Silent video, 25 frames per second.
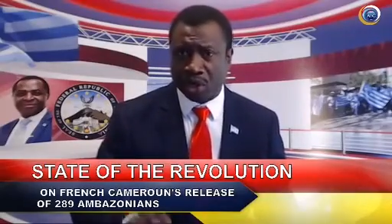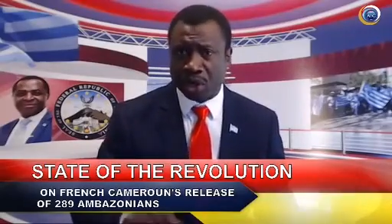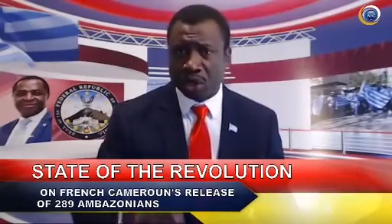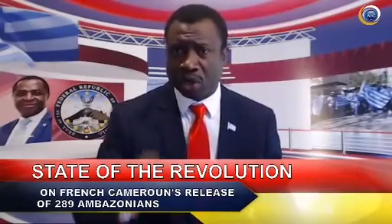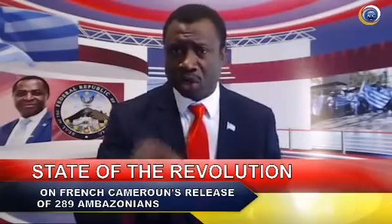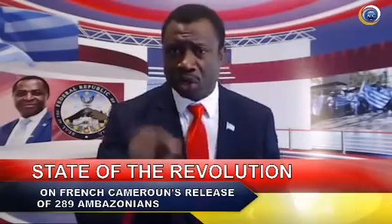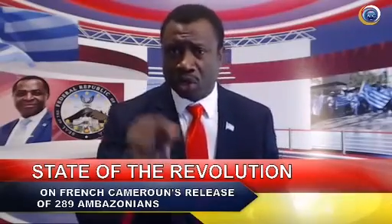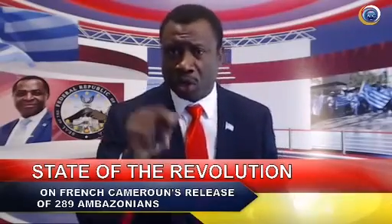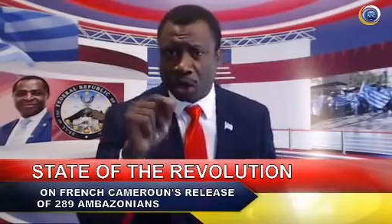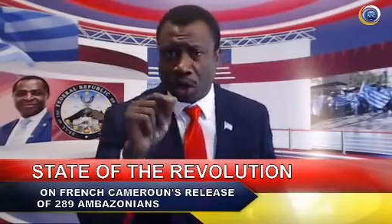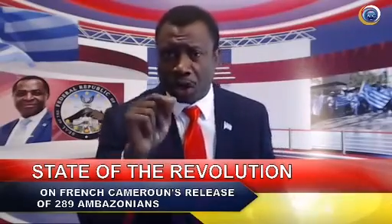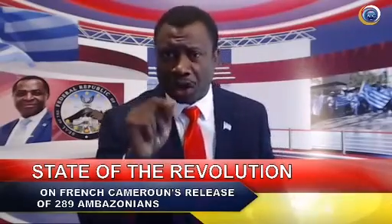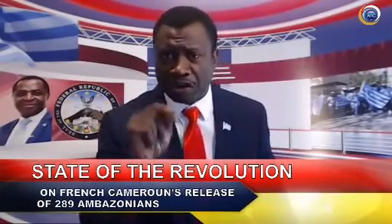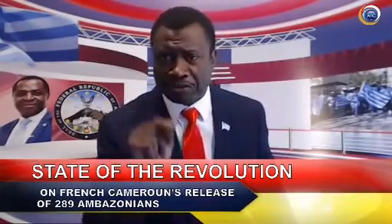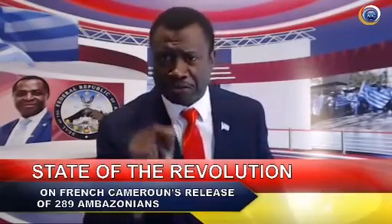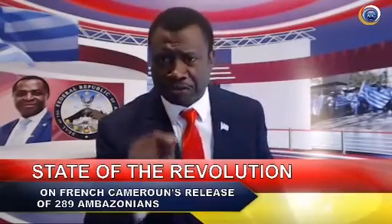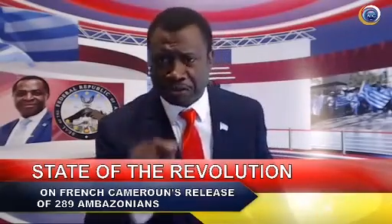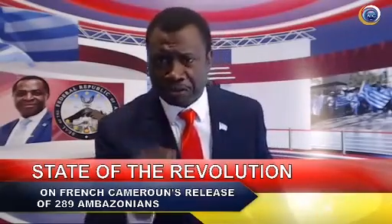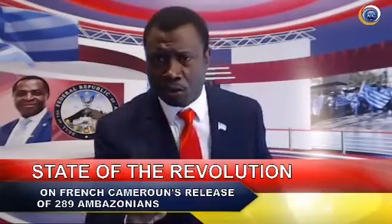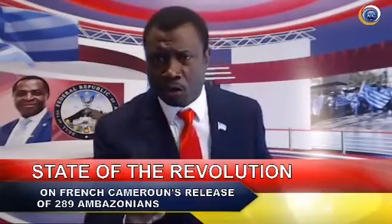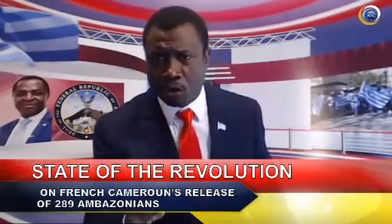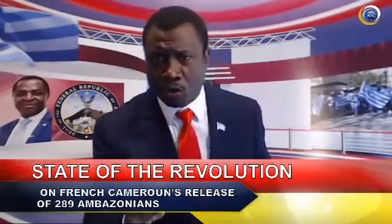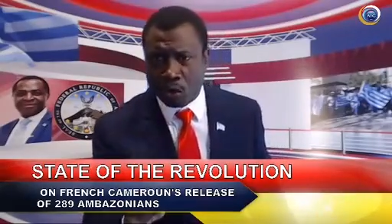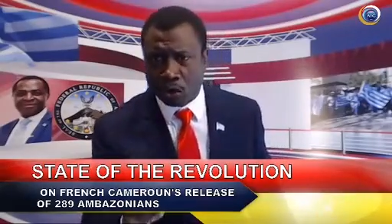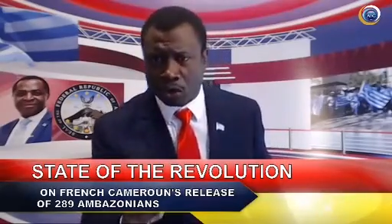No
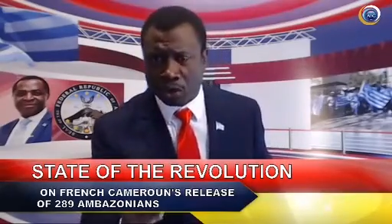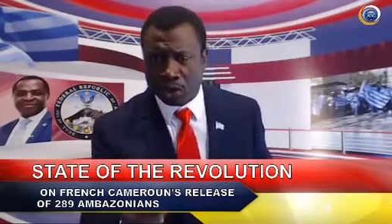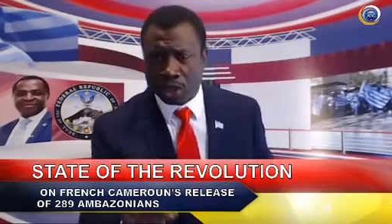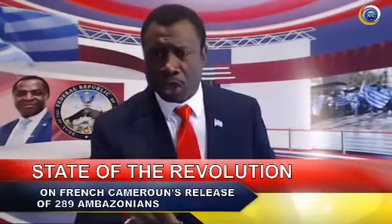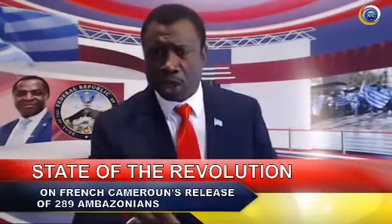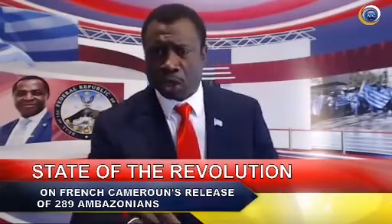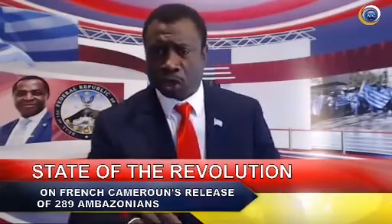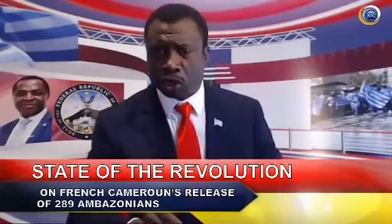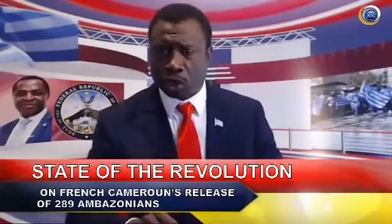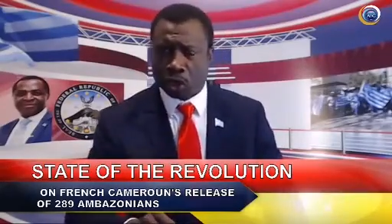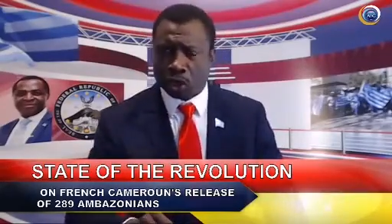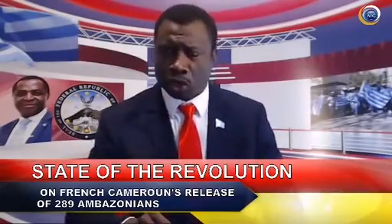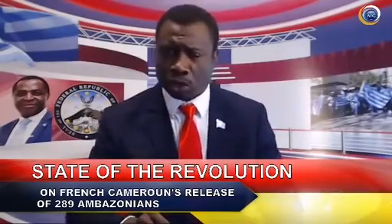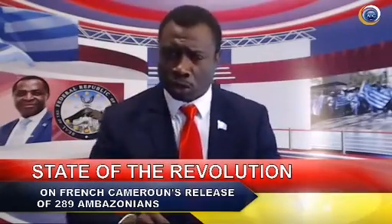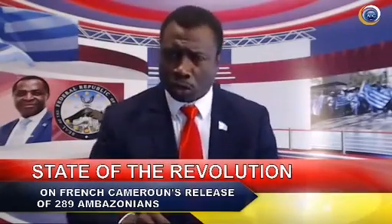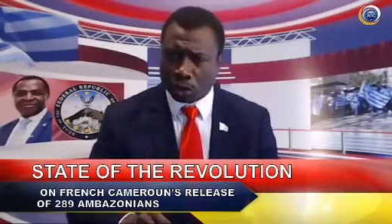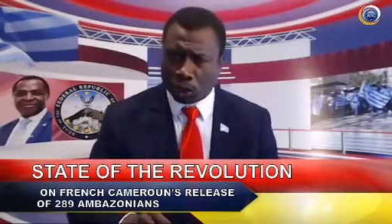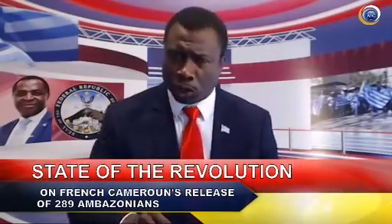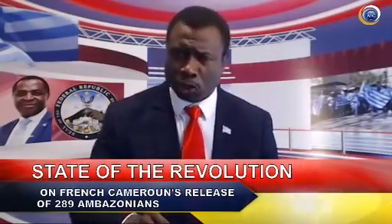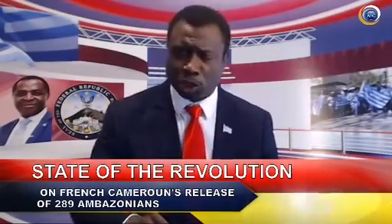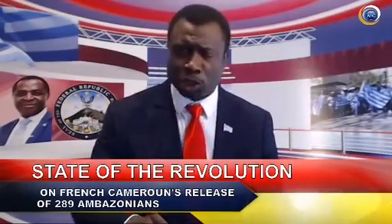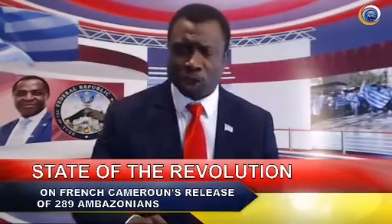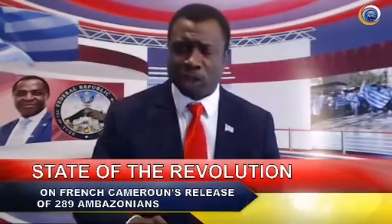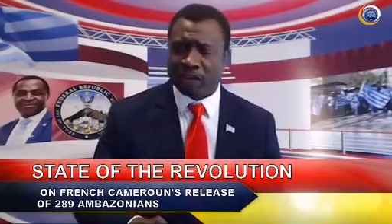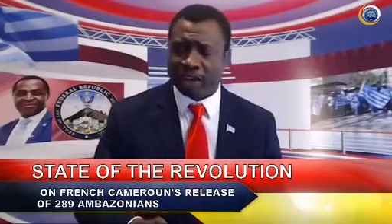food should
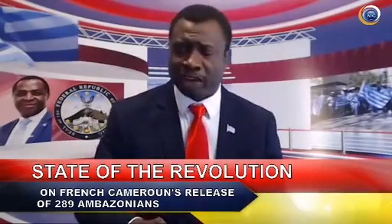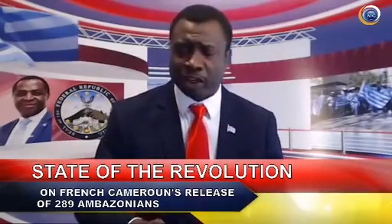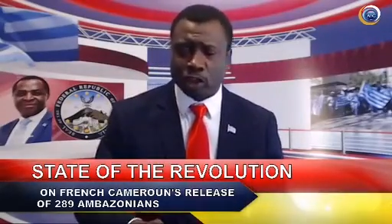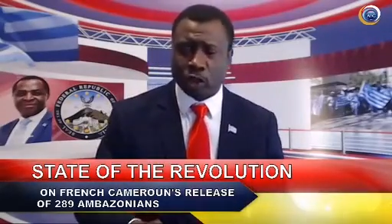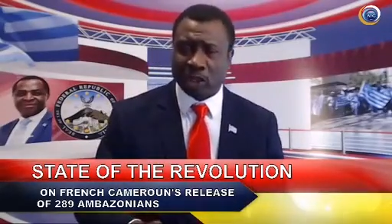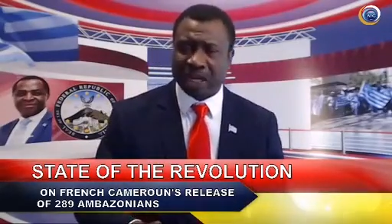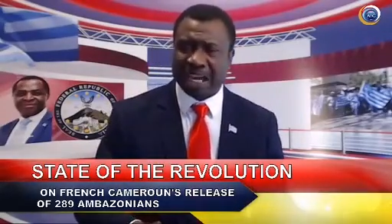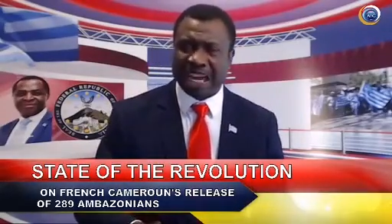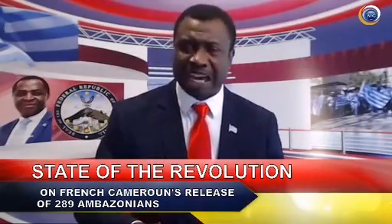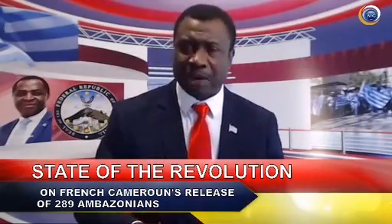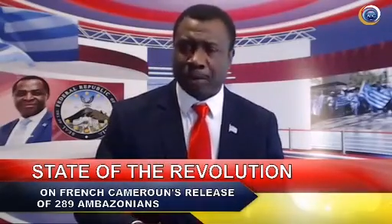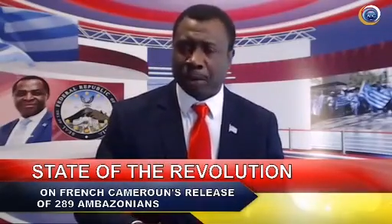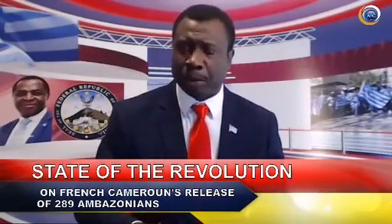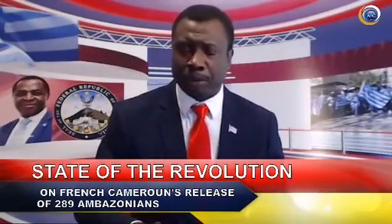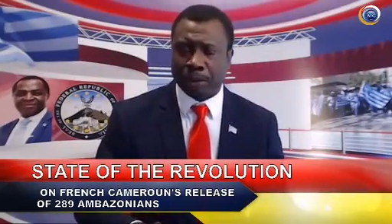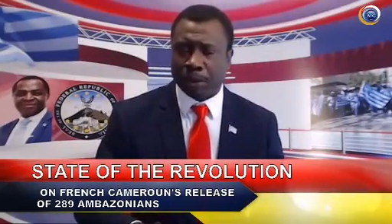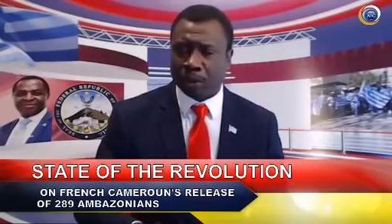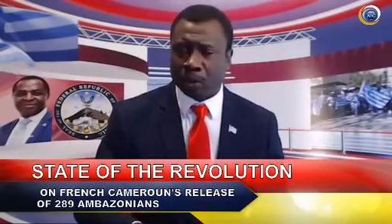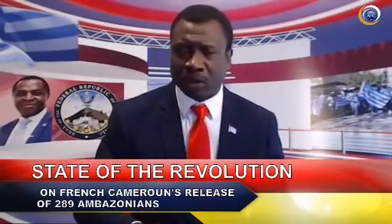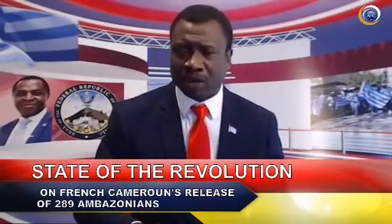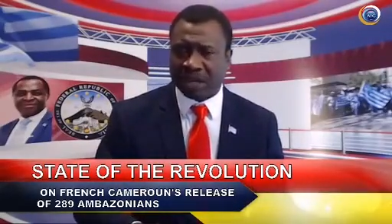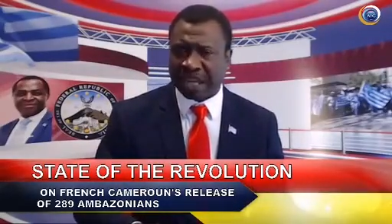cross over to La République du